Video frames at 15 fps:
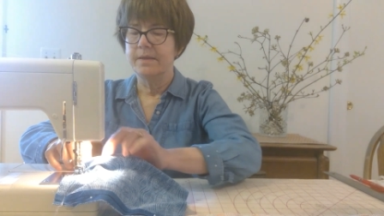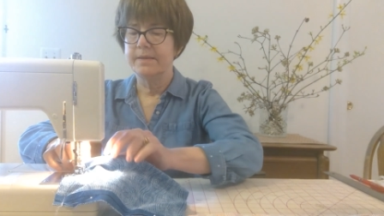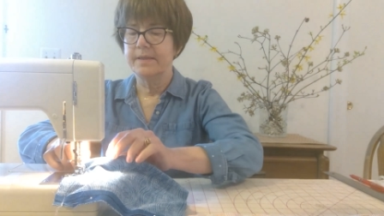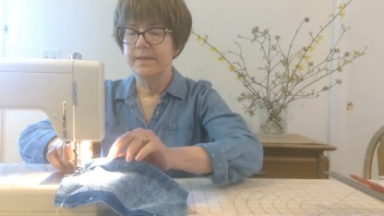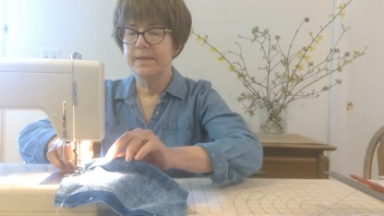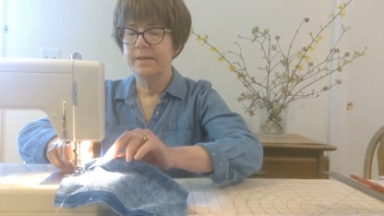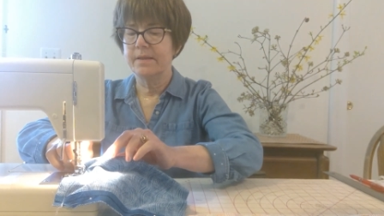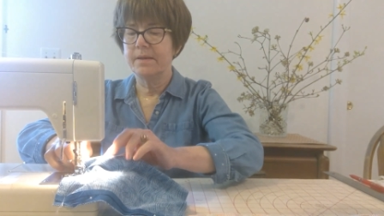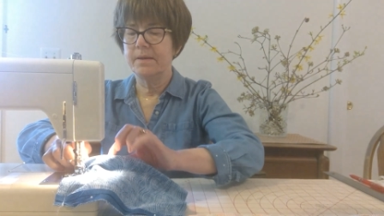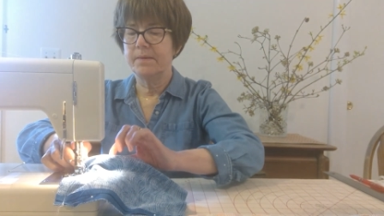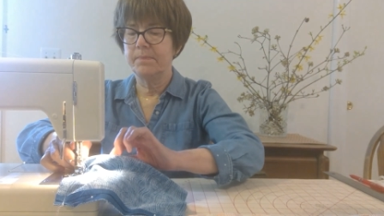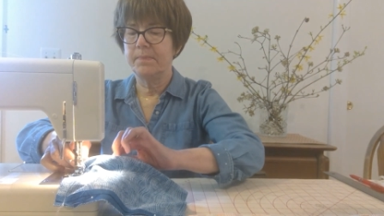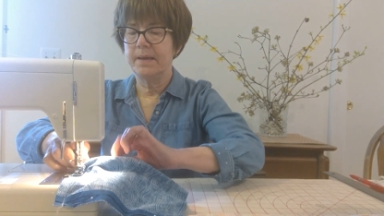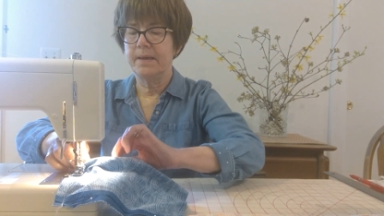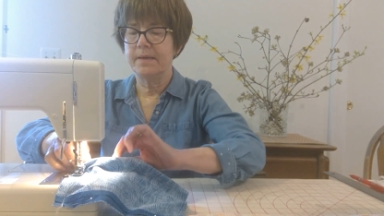take the
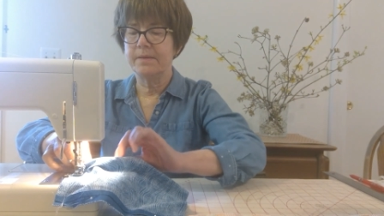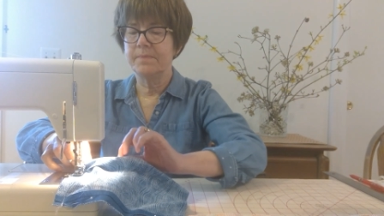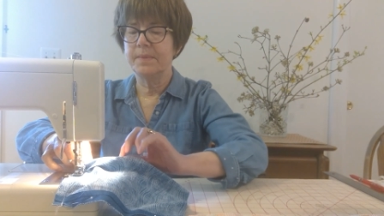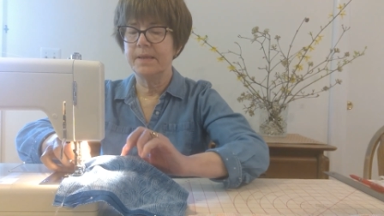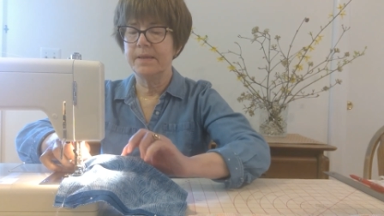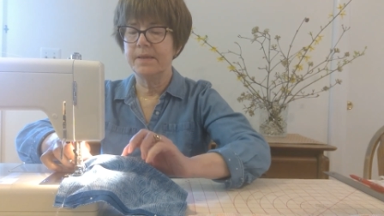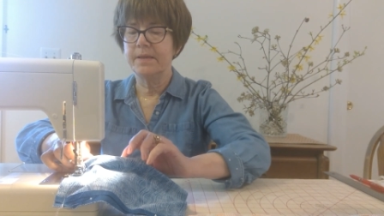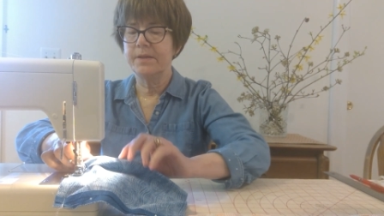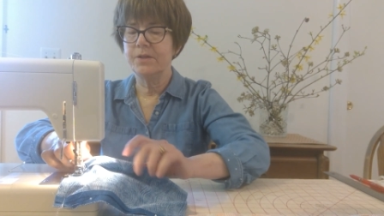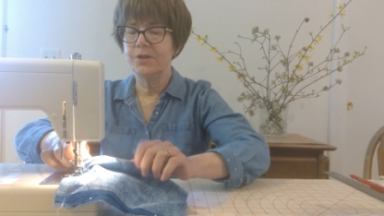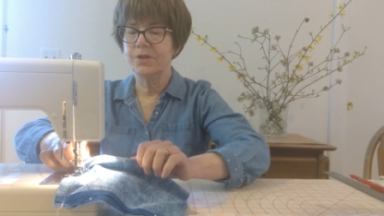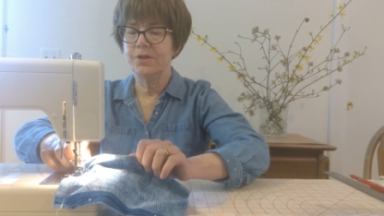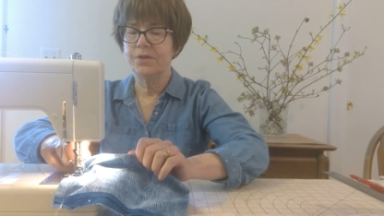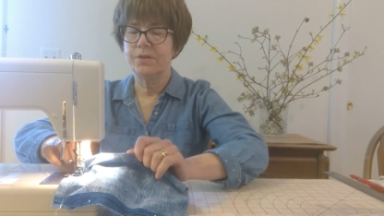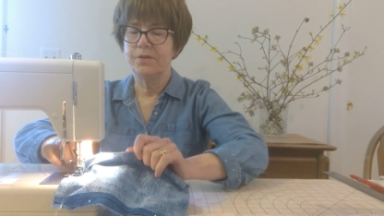bottom
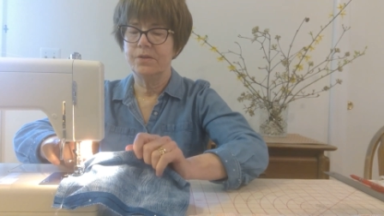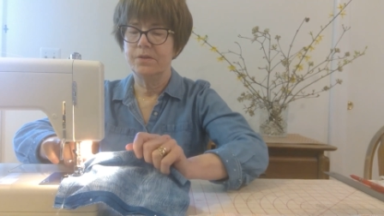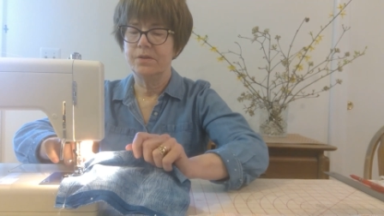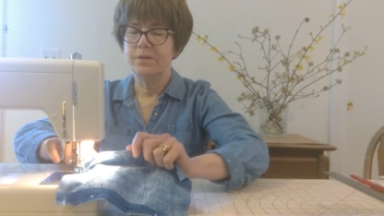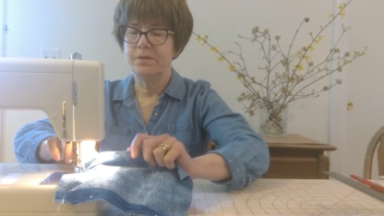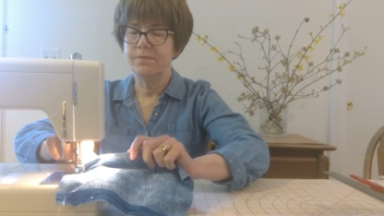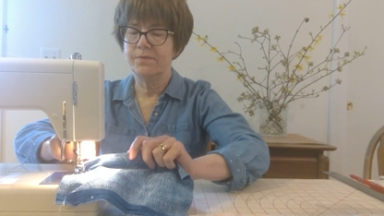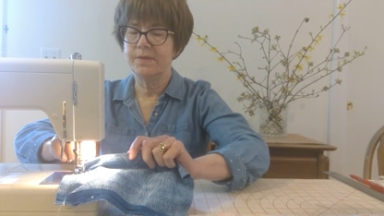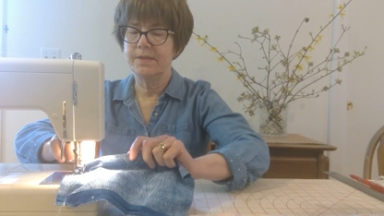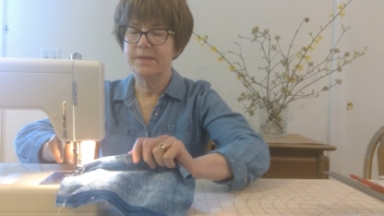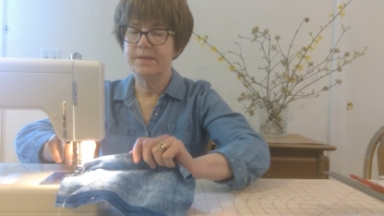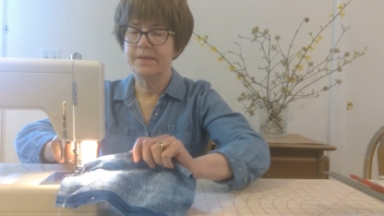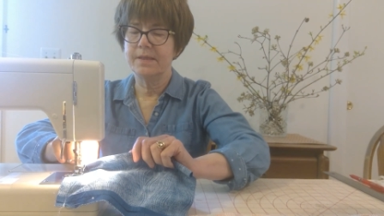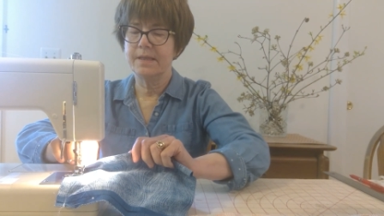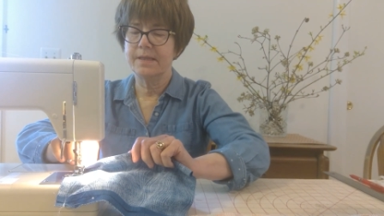edge of the
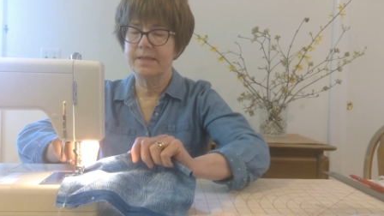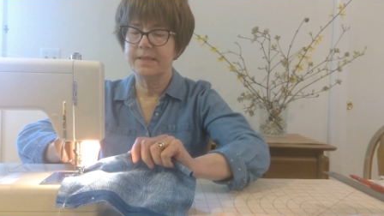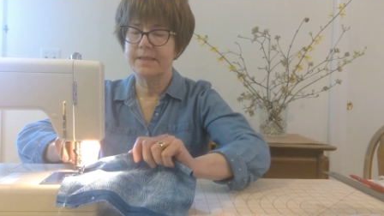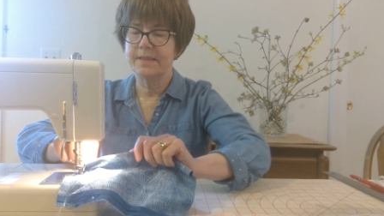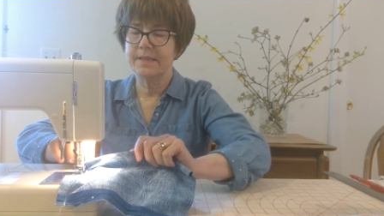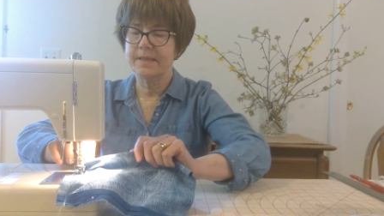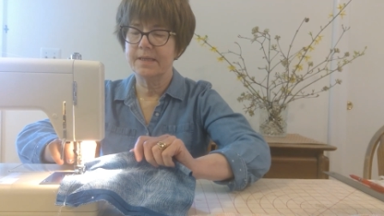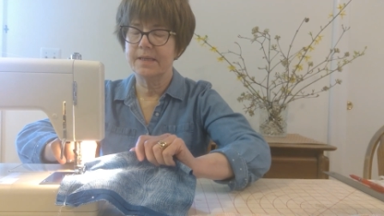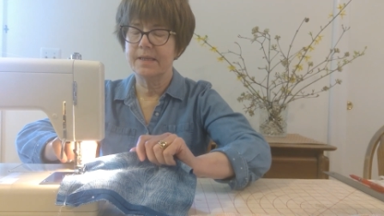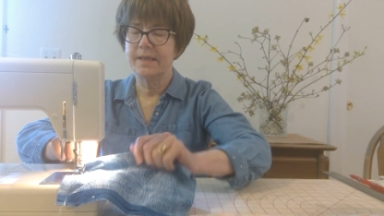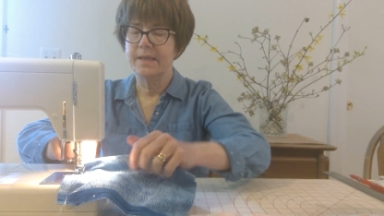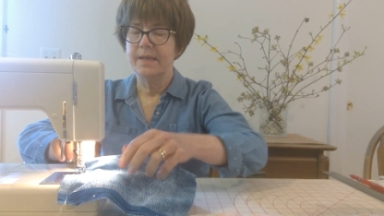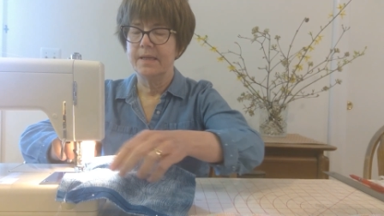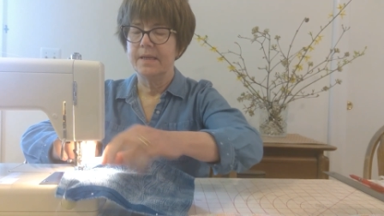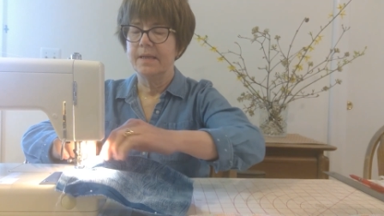elastic,
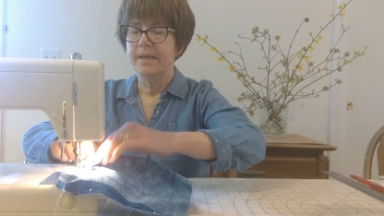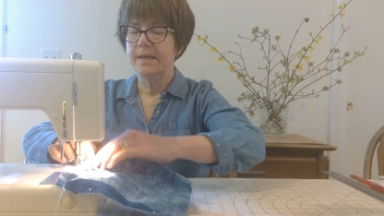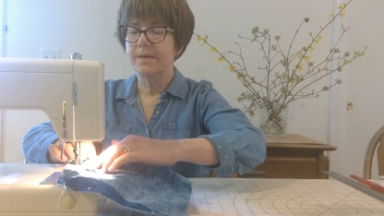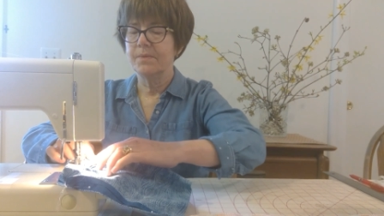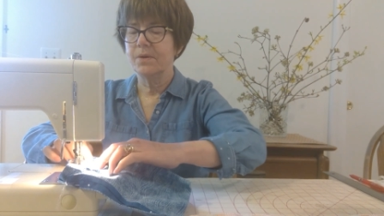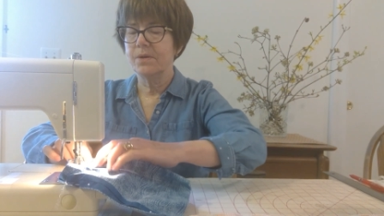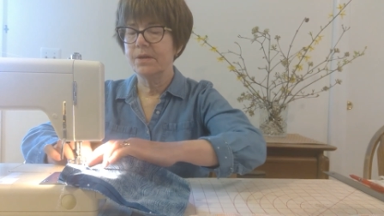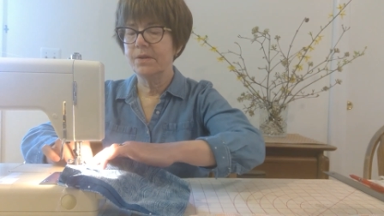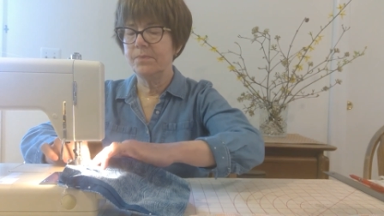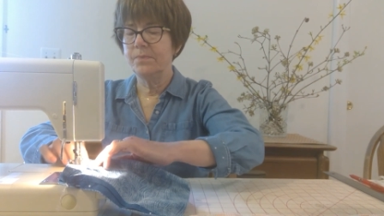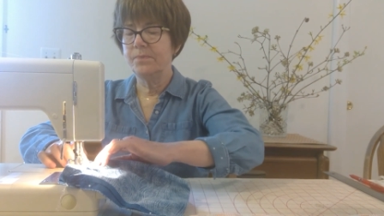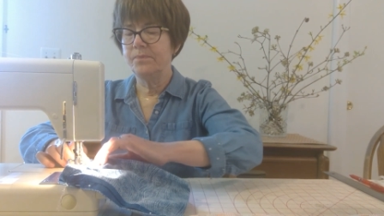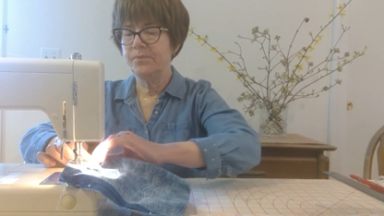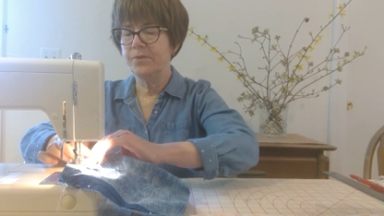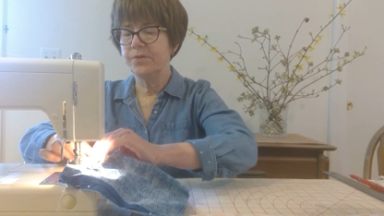and I'm going to
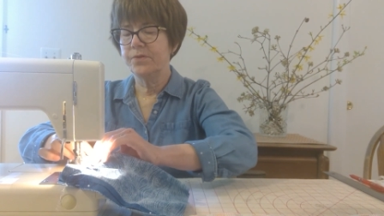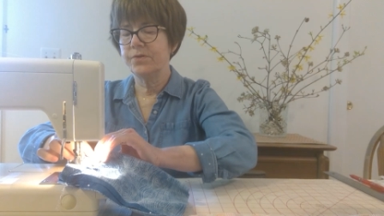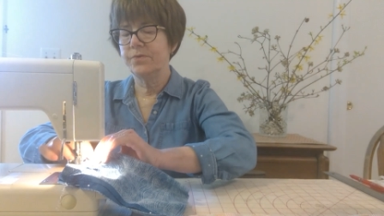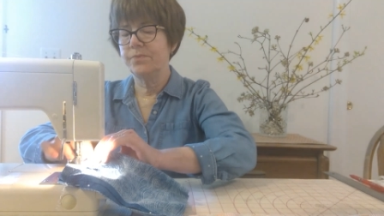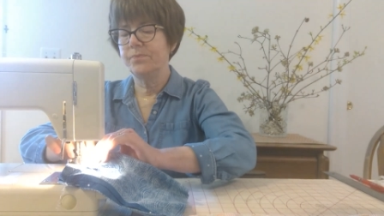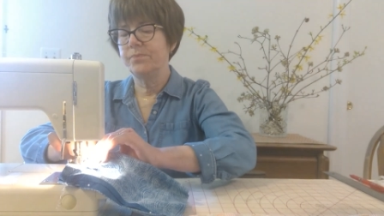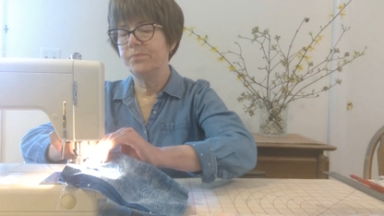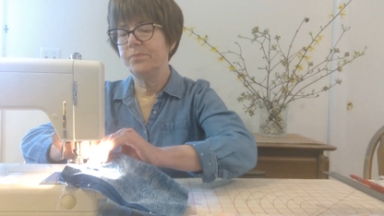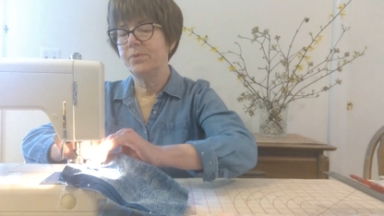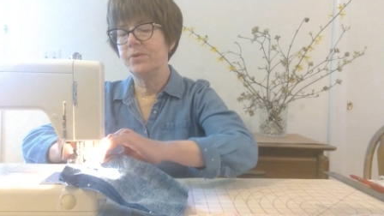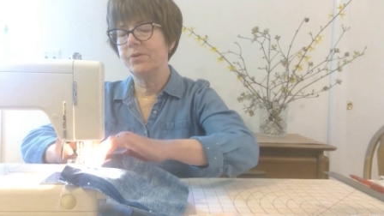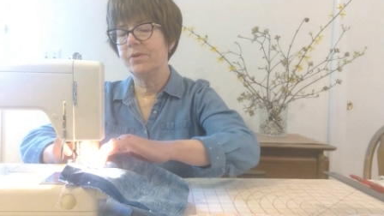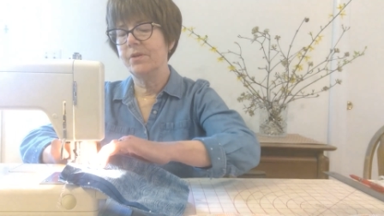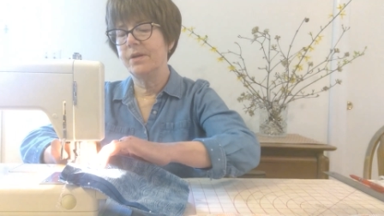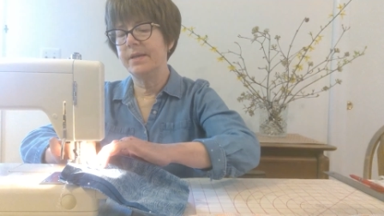just
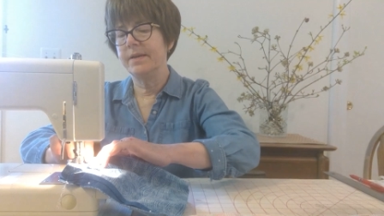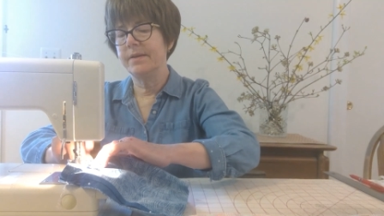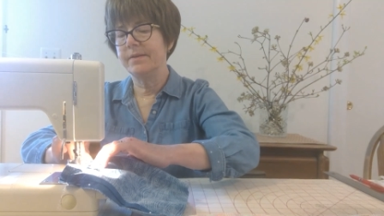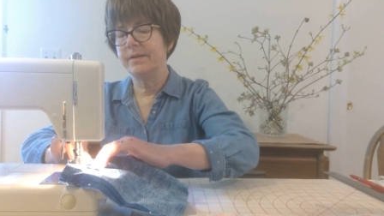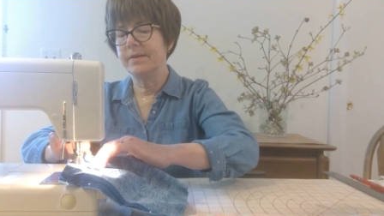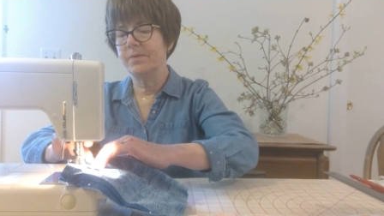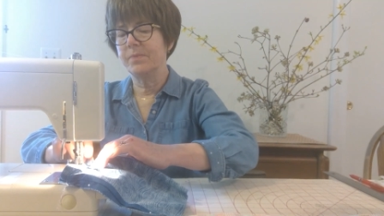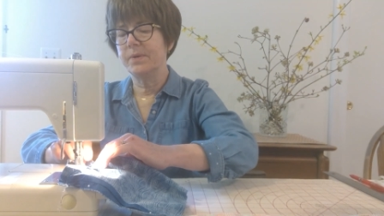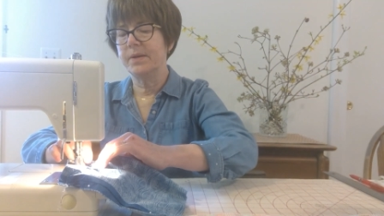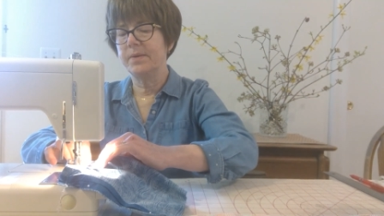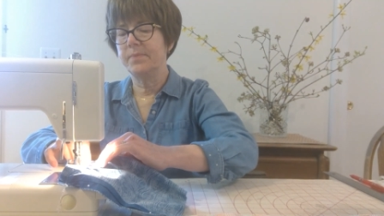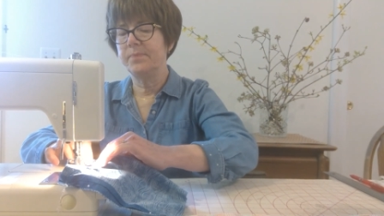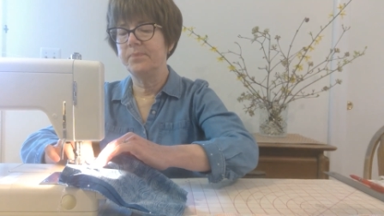pull on it a little bit.